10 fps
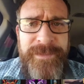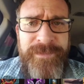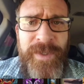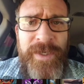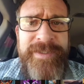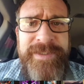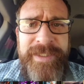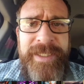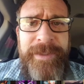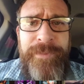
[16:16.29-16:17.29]
I'm
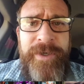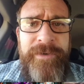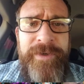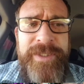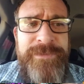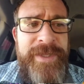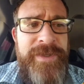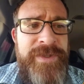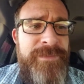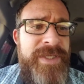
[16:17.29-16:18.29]
constantly getting progress
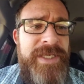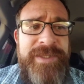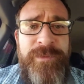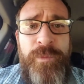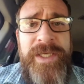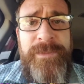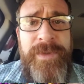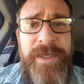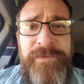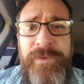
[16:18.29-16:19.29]
rather than being at the
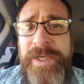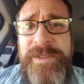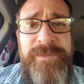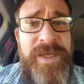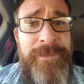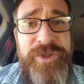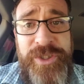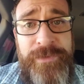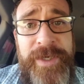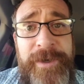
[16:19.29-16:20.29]
whim of a random number
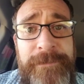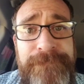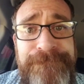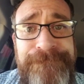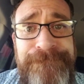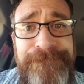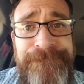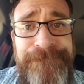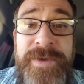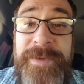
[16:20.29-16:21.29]
generator.
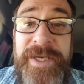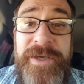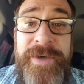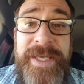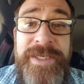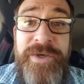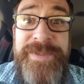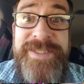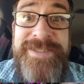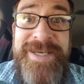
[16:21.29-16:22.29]
So I'm going to go ahead and
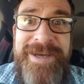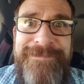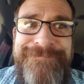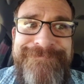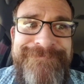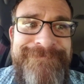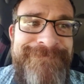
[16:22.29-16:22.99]
open these now.